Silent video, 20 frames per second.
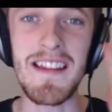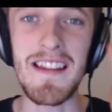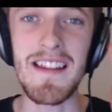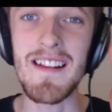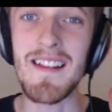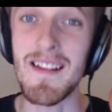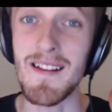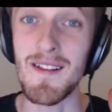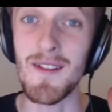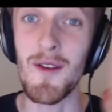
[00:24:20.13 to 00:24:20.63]

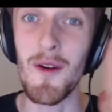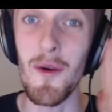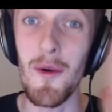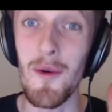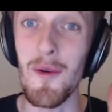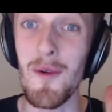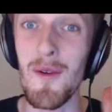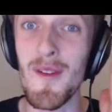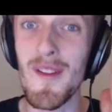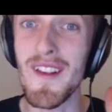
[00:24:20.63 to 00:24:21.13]
This is
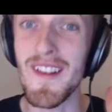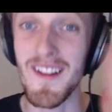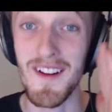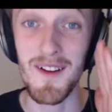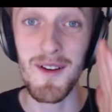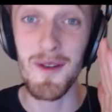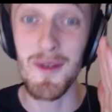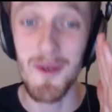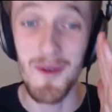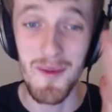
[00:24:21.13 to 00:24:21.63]
cool. This is a
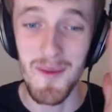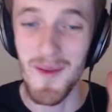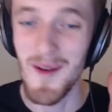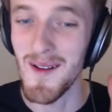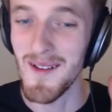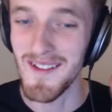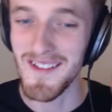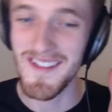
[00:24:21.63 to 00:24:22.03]
cool mod.